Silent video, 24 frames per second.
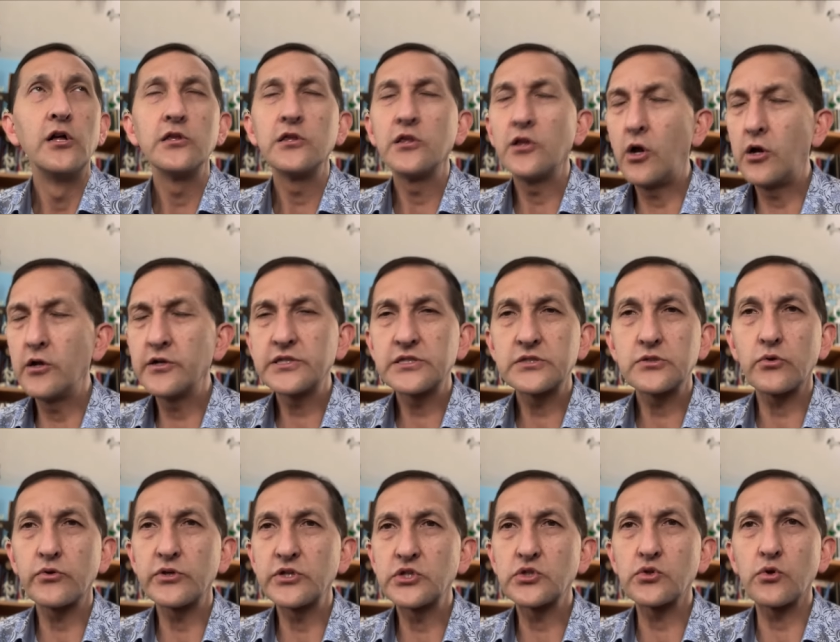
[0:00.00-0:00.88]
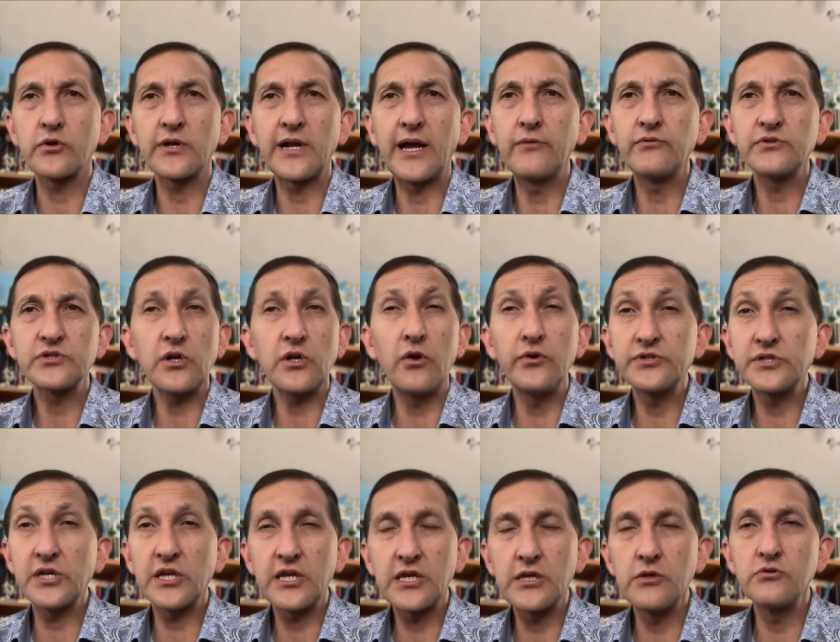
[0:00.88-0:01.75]
Long story short, I was always
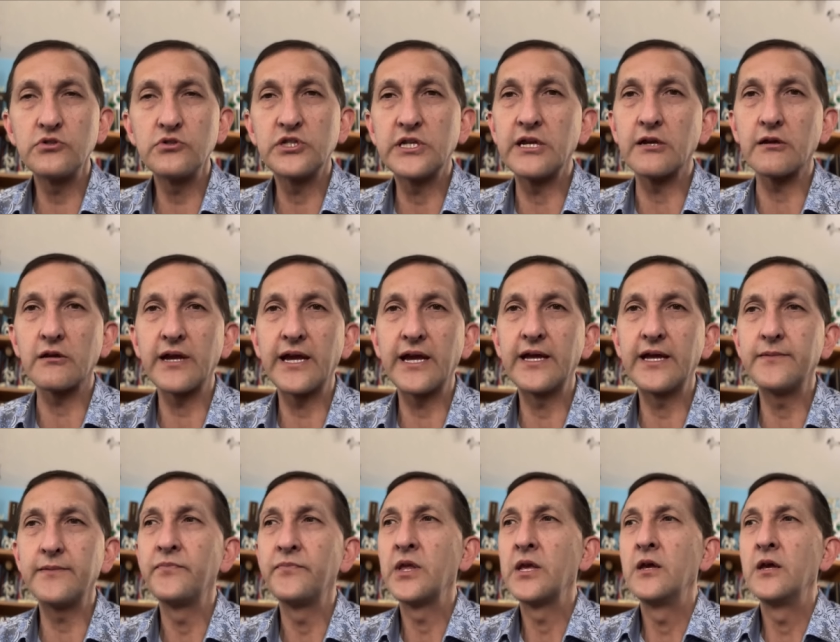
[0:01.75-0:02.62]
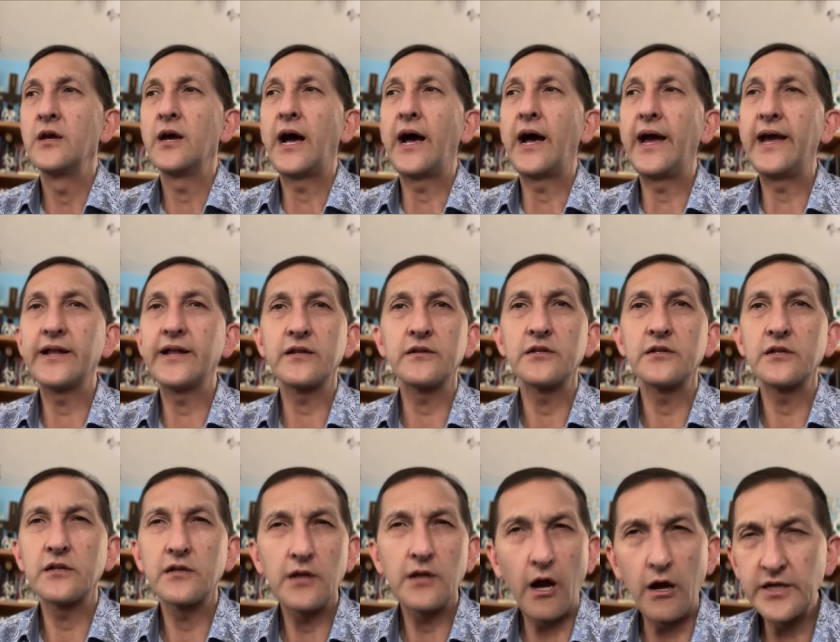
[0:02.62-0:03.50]
a huge gearhead. I had an
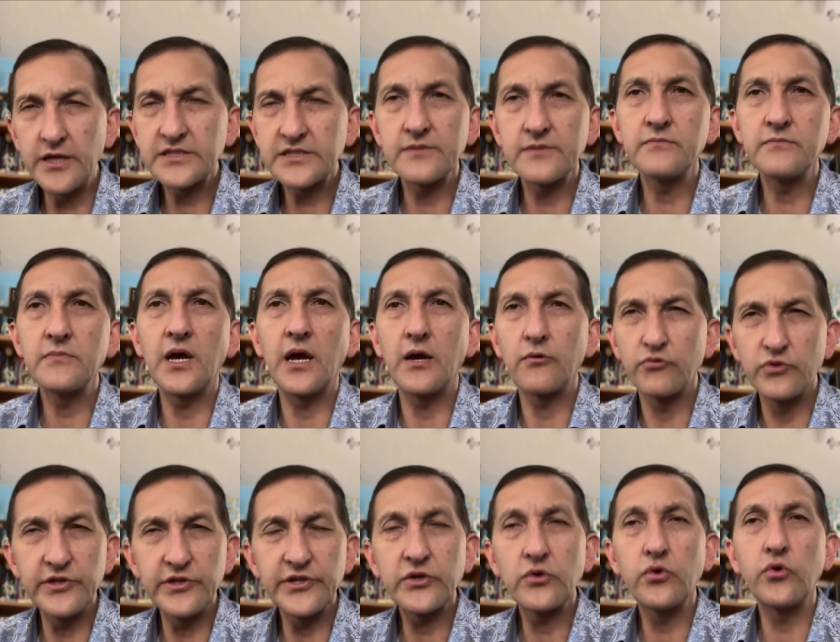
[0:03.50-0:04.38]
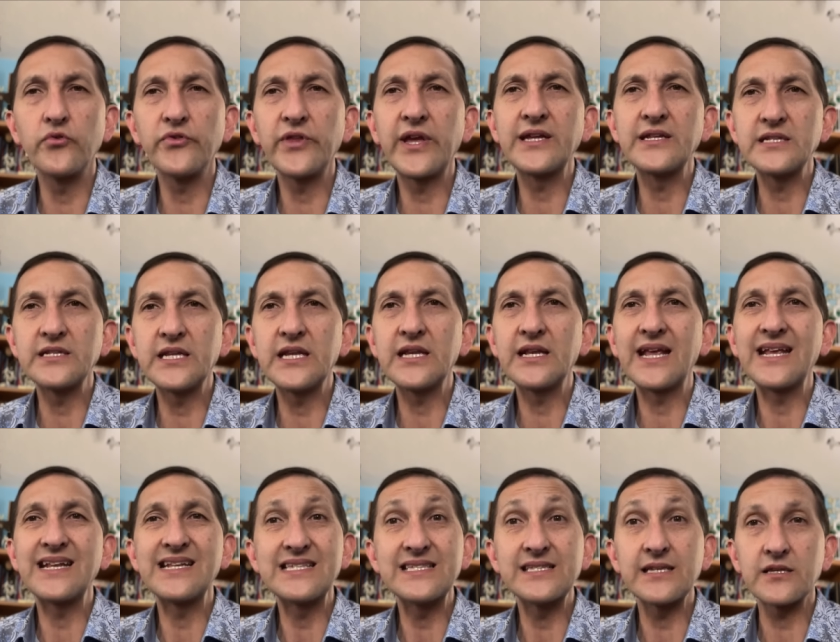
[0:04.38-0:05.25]
awesome, a really cool
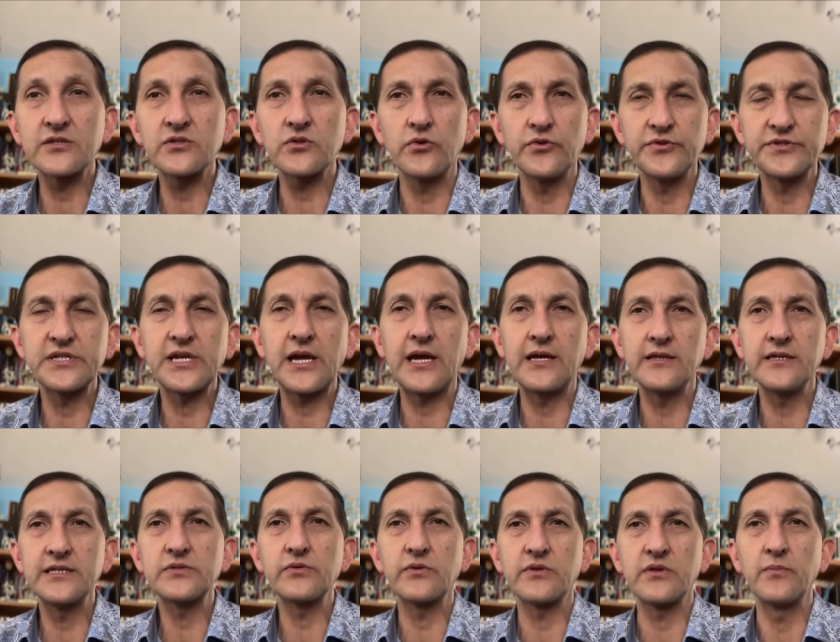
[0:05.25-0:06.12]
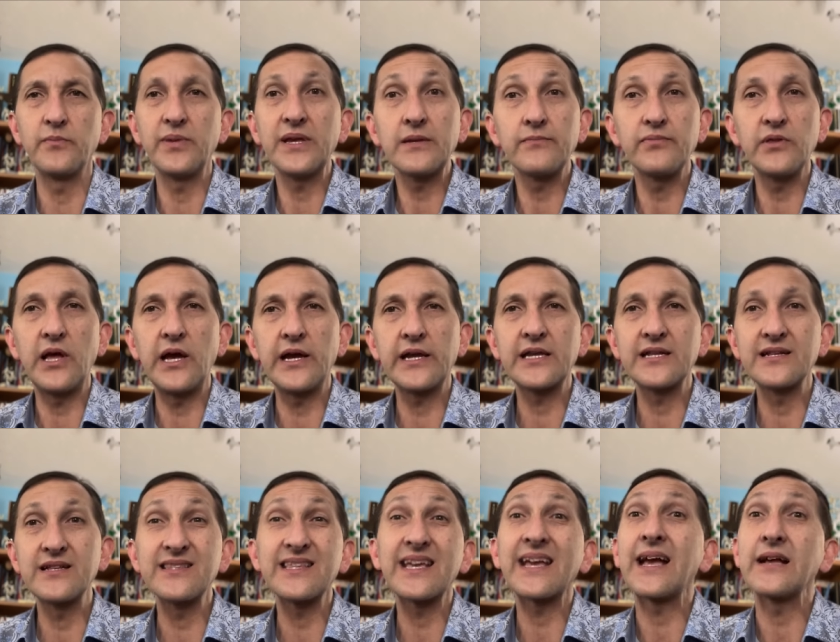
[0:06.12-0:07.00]
1986 Olds Cutlass with a big block in
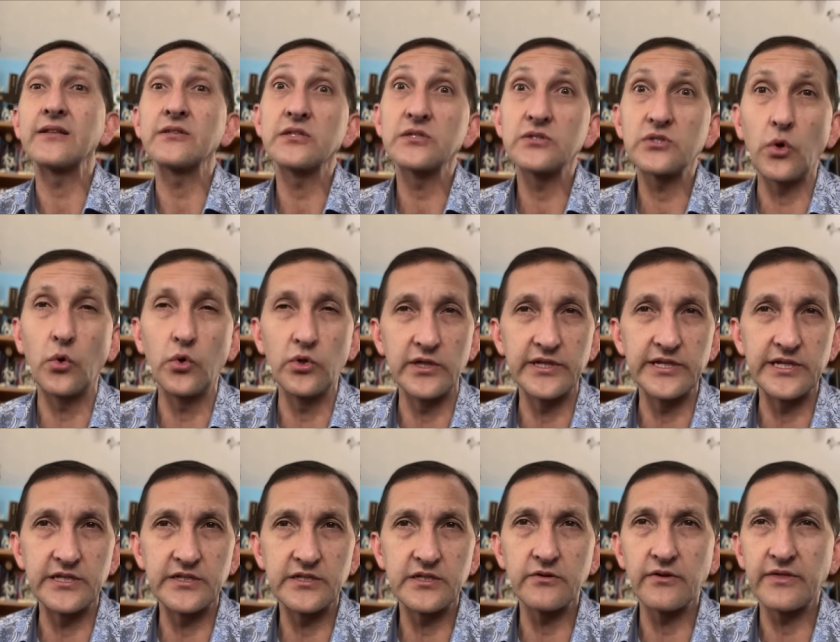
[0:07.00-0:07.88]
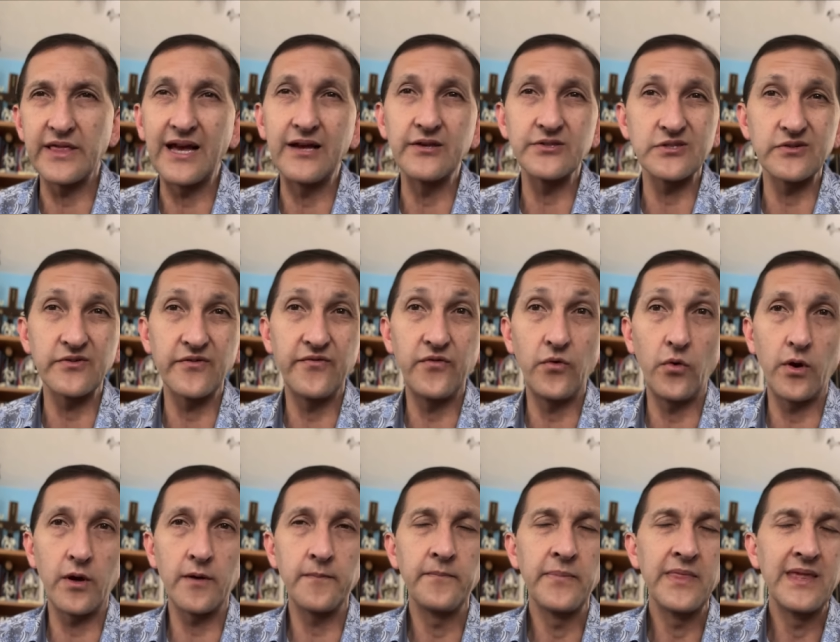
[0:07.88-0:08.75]
it that got stolen in
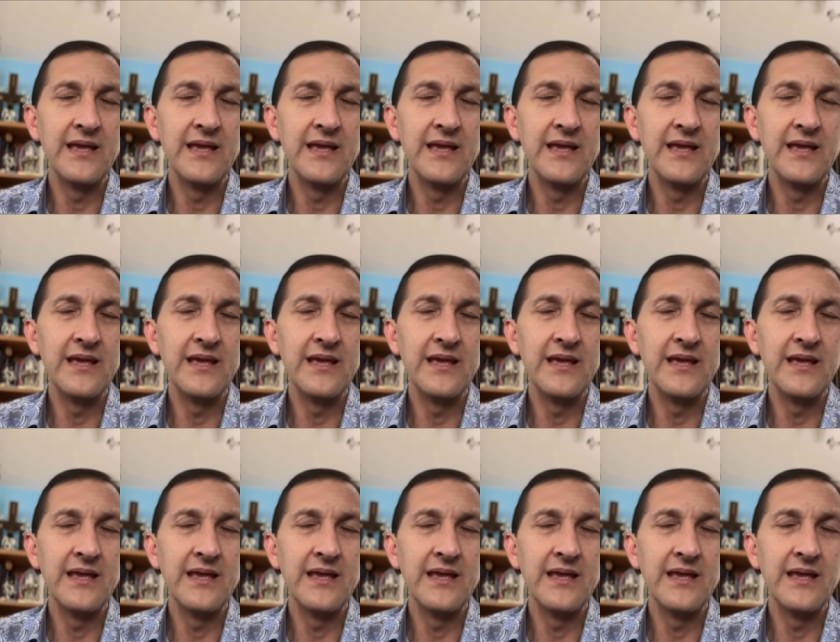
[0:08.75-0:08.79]
2004.